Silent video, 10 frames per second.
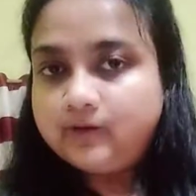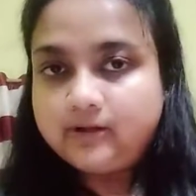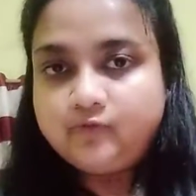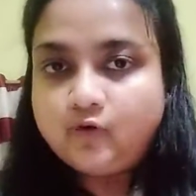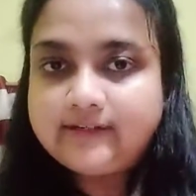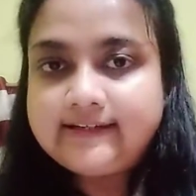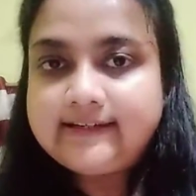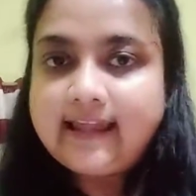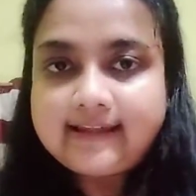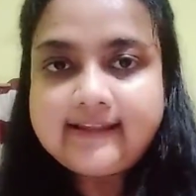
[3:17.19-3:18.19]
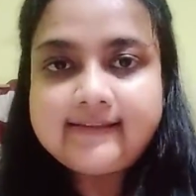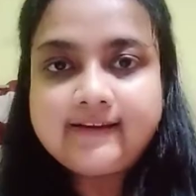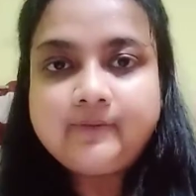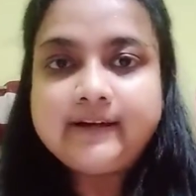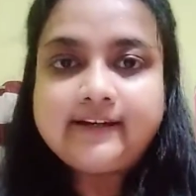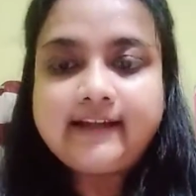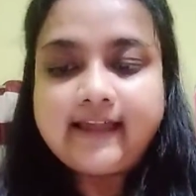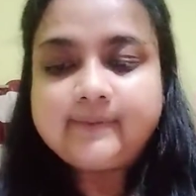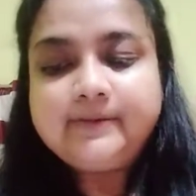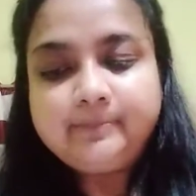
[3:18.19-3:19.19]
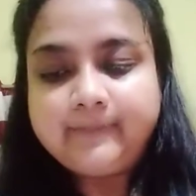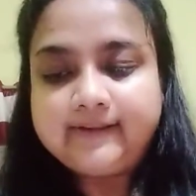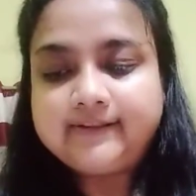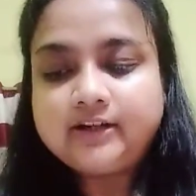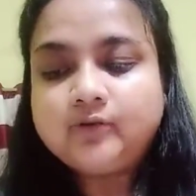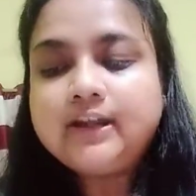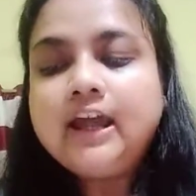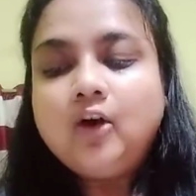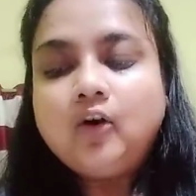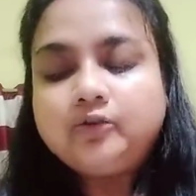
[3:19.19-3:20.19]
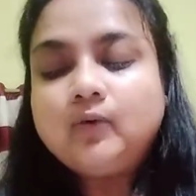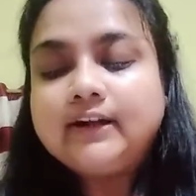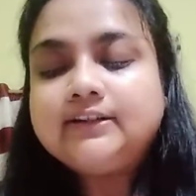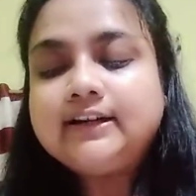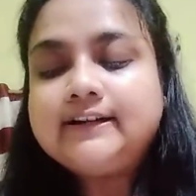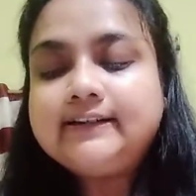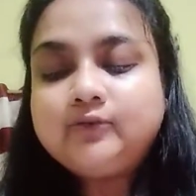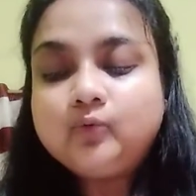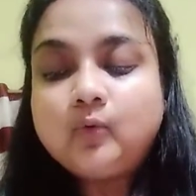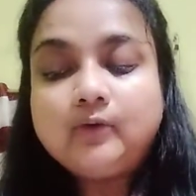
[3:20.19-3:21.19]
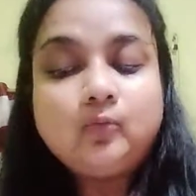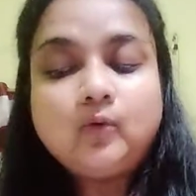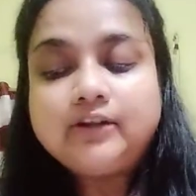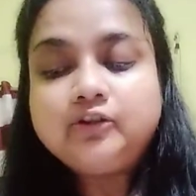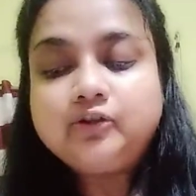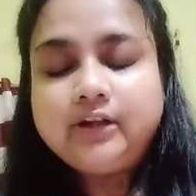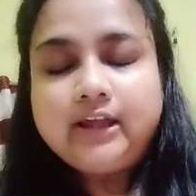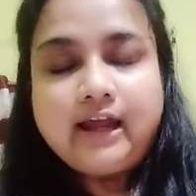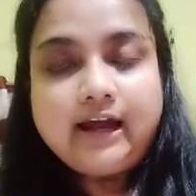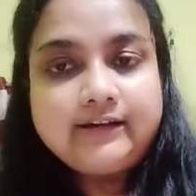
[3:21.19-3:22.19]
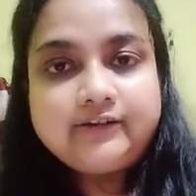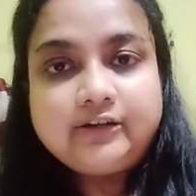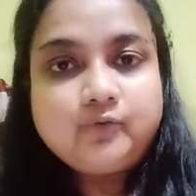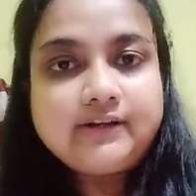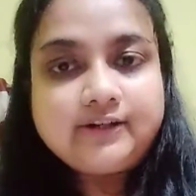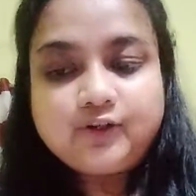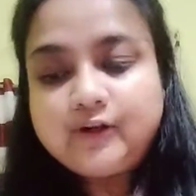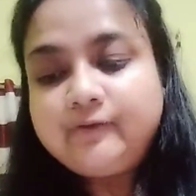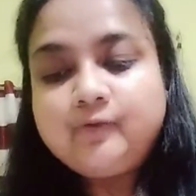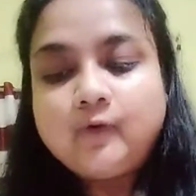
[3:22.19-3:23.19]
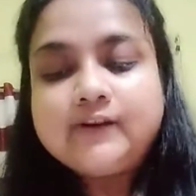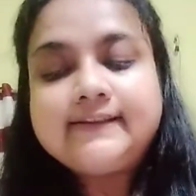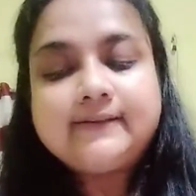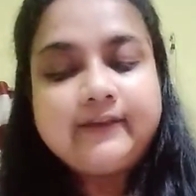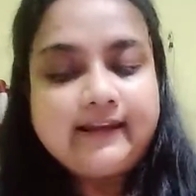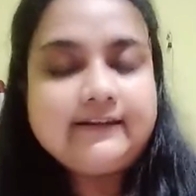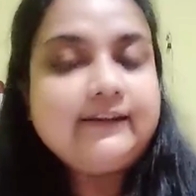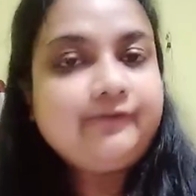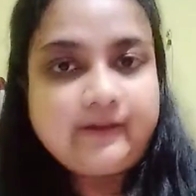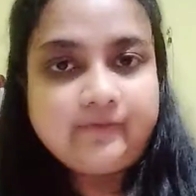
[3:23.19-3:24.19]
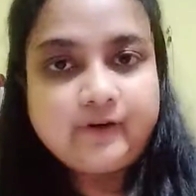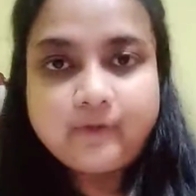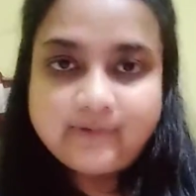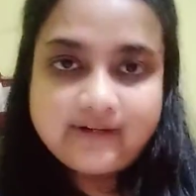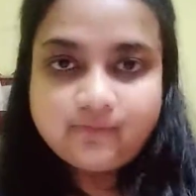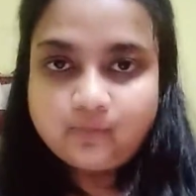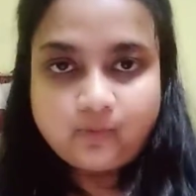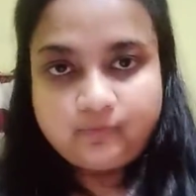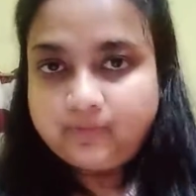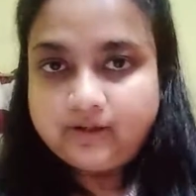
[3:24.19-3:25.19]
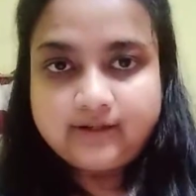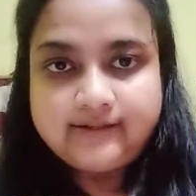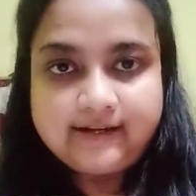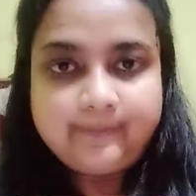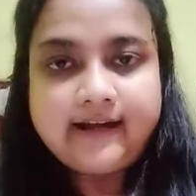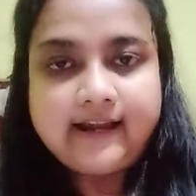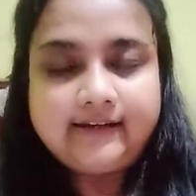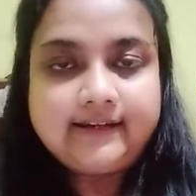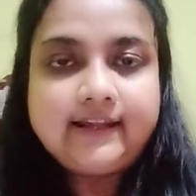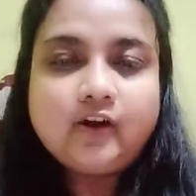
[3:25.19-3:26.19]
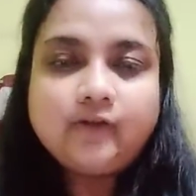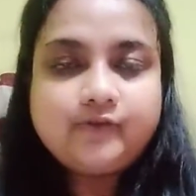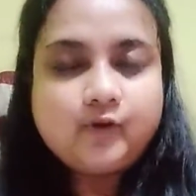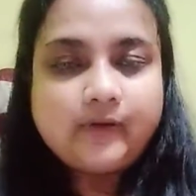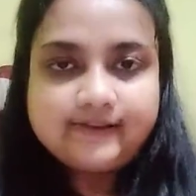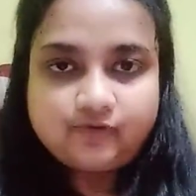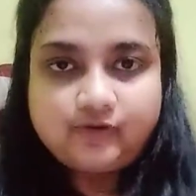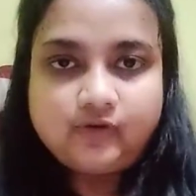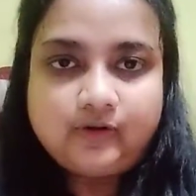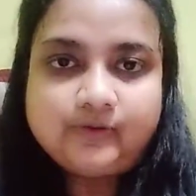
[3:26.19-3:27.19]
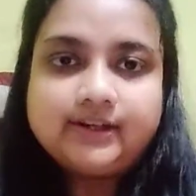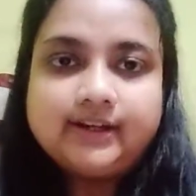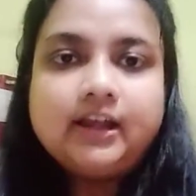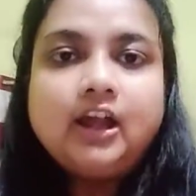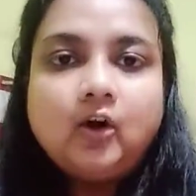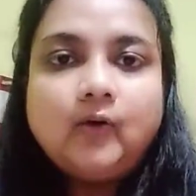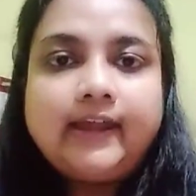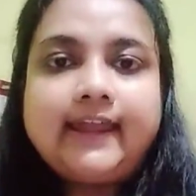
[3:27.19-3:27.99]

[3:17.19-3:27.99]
voted against it, but it has been passed out on 123 votes in the favor of this death penalty of UN's resolution. Okay,